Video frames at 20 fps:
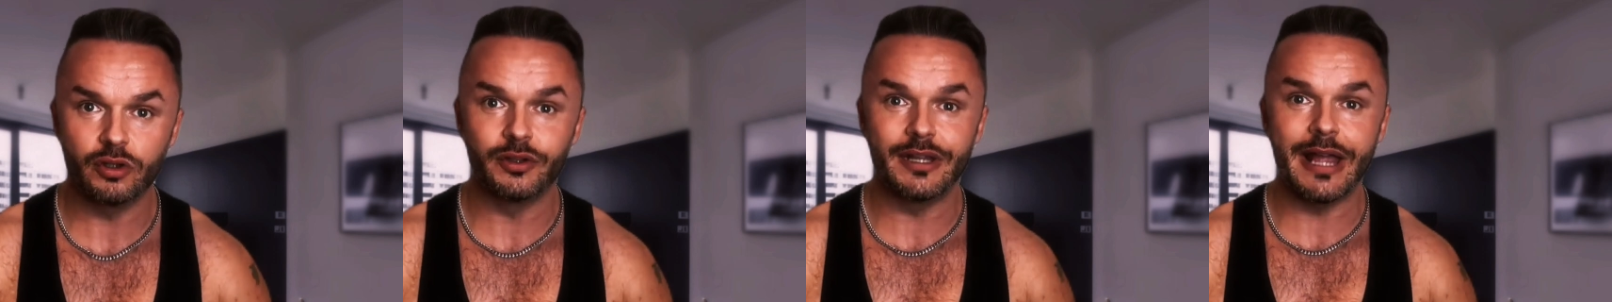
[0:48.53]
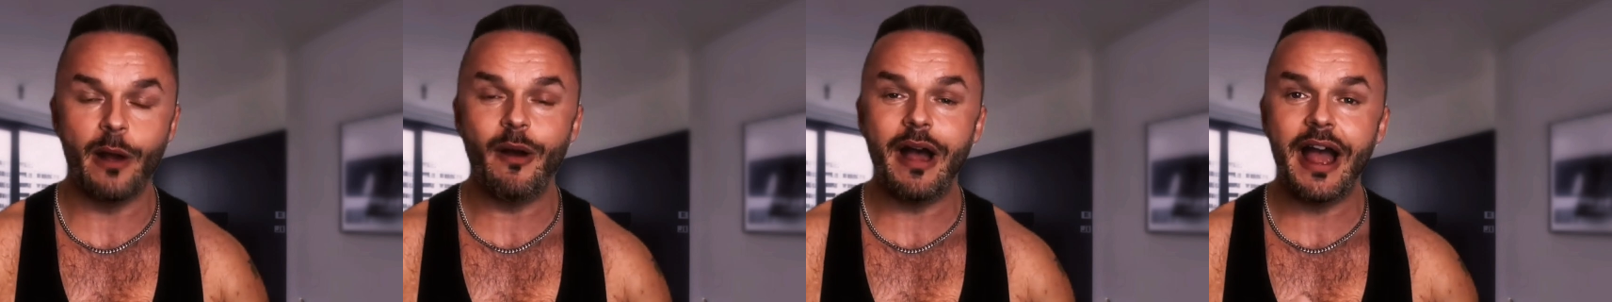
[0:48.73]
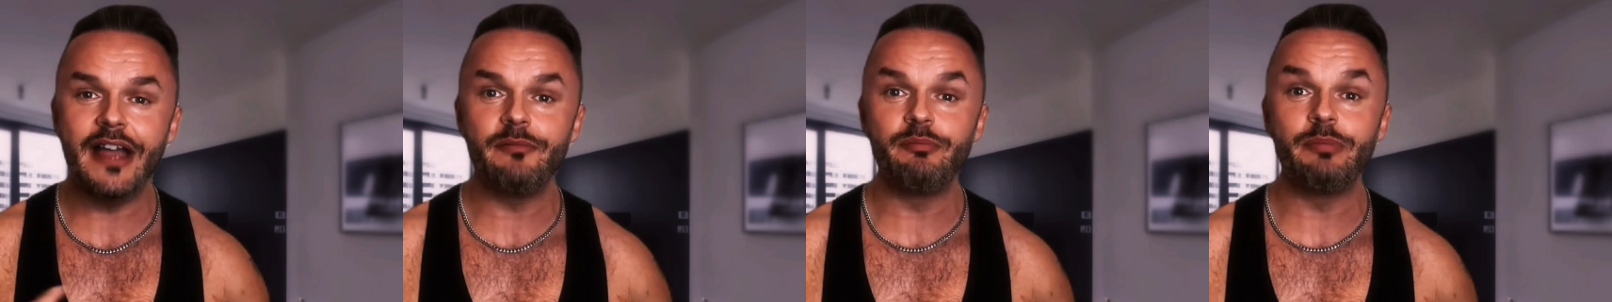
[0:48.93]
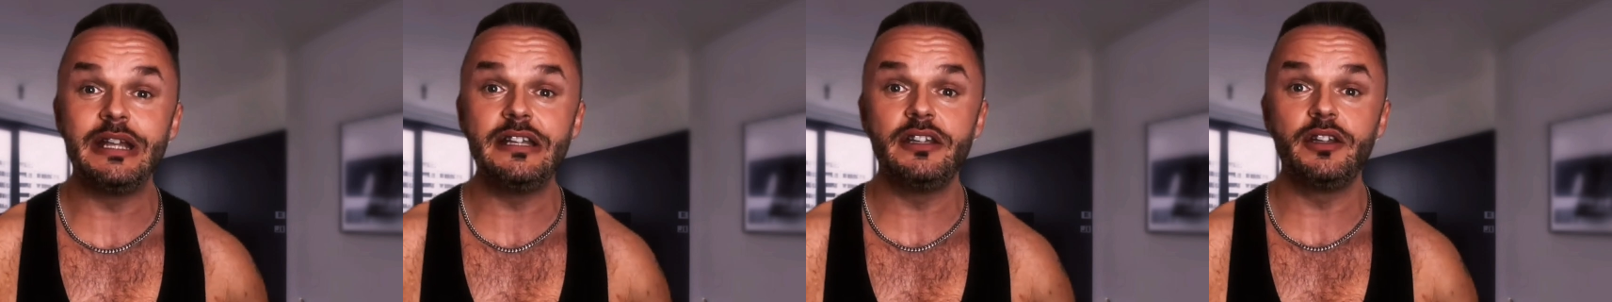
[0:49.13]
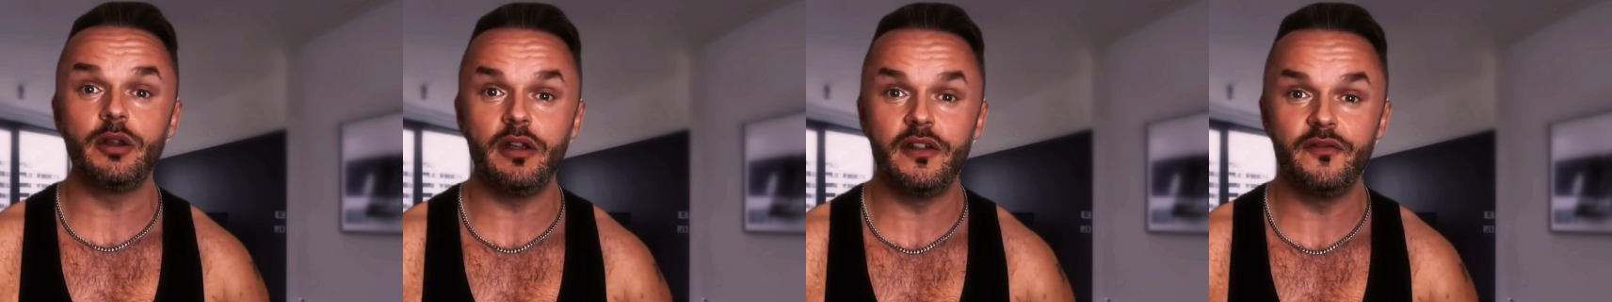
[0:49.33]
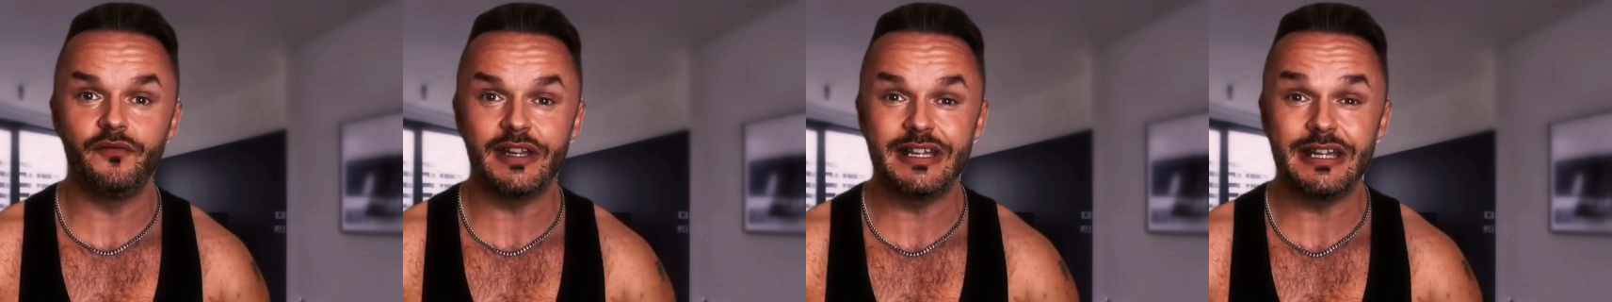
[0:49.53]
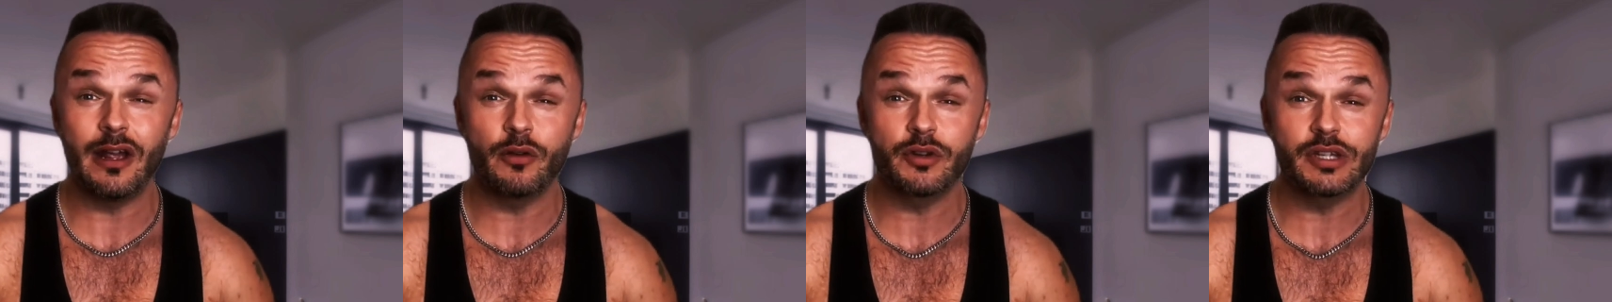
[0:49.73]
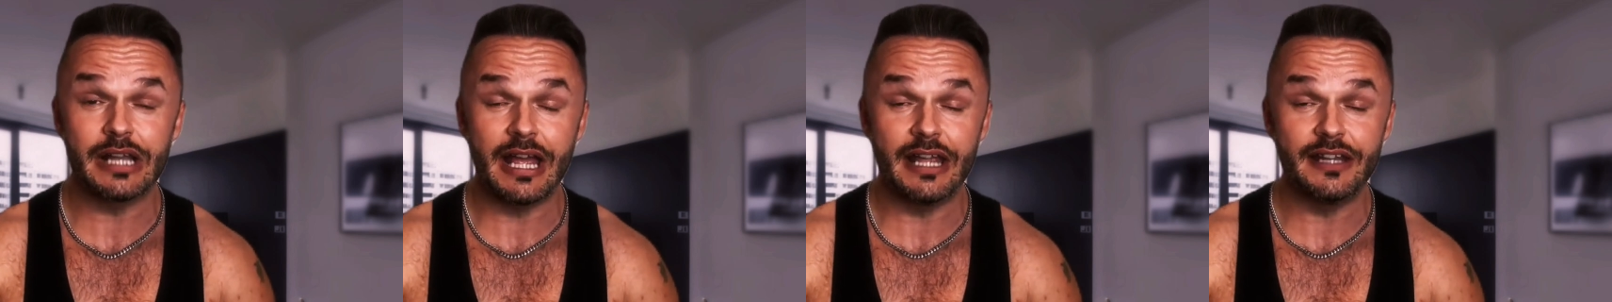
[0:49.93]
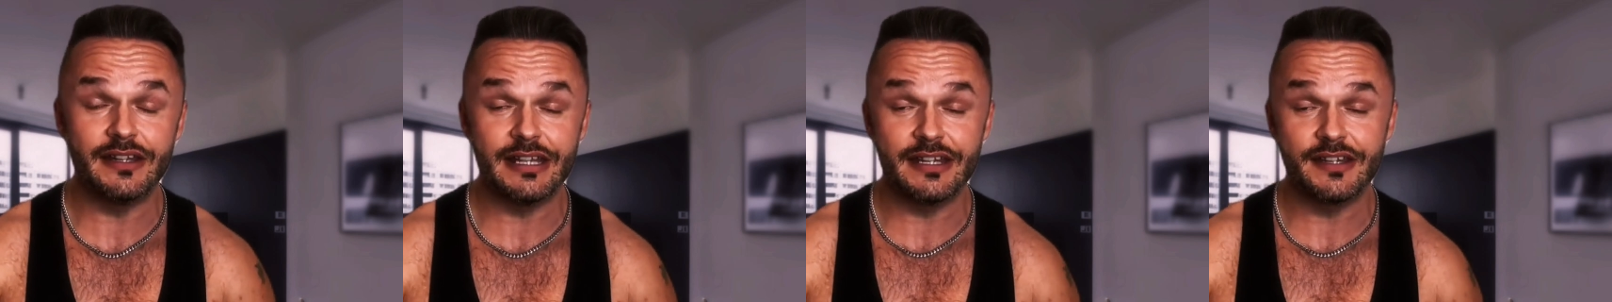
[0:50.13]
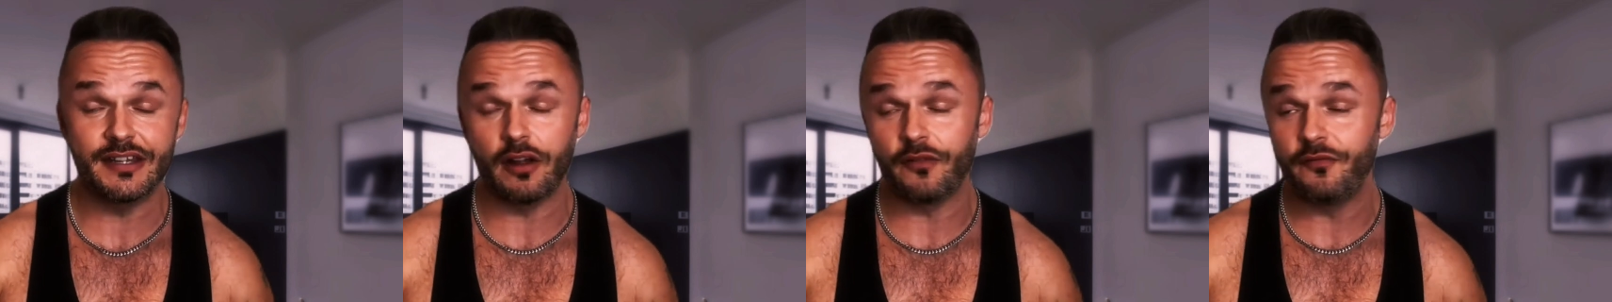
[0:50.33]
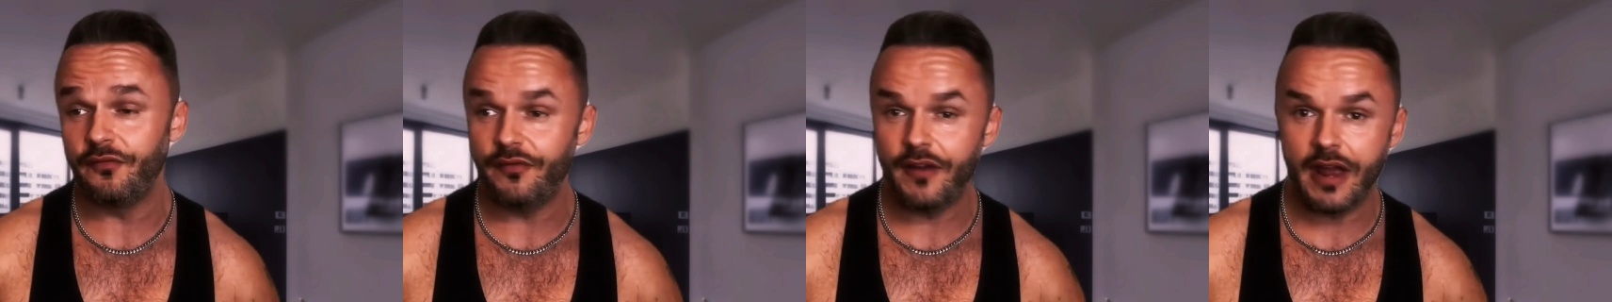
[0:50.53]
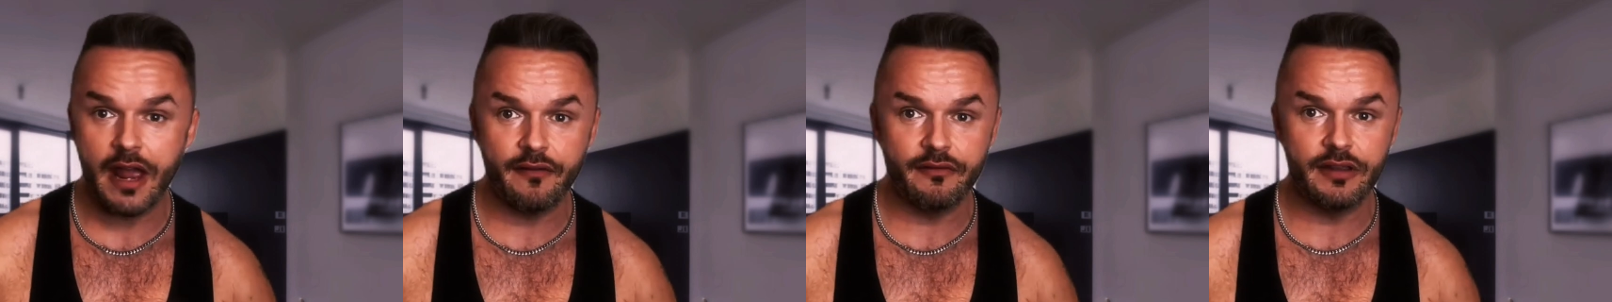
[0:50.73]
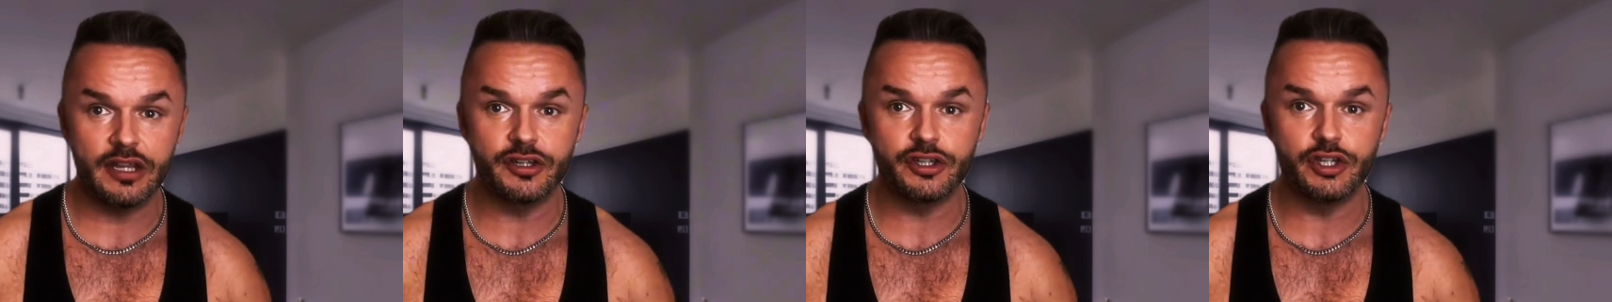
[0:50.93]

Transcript: Now, I've been doing videos like this on various